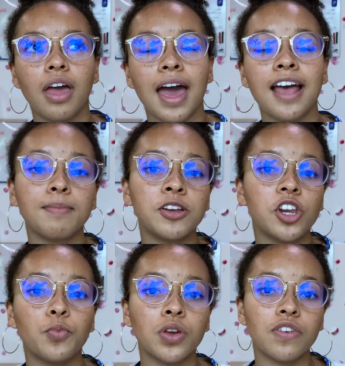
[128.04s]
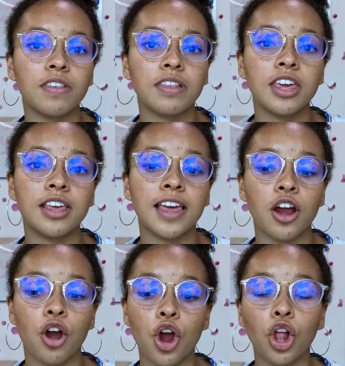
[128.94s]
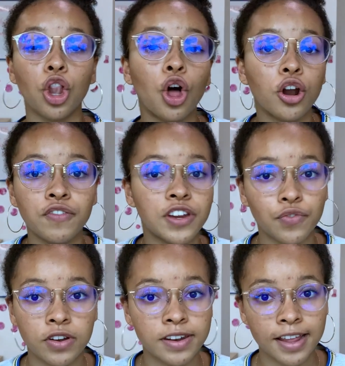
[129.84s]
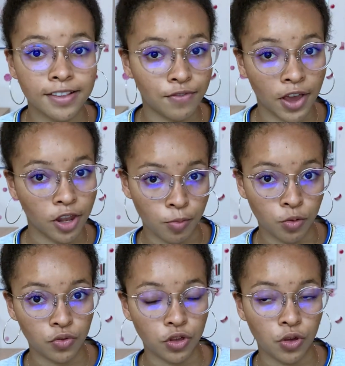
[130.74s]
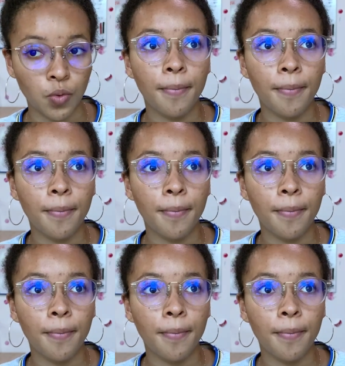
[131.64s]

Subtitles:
as mentioned previously, there are a lot of different dates available to you.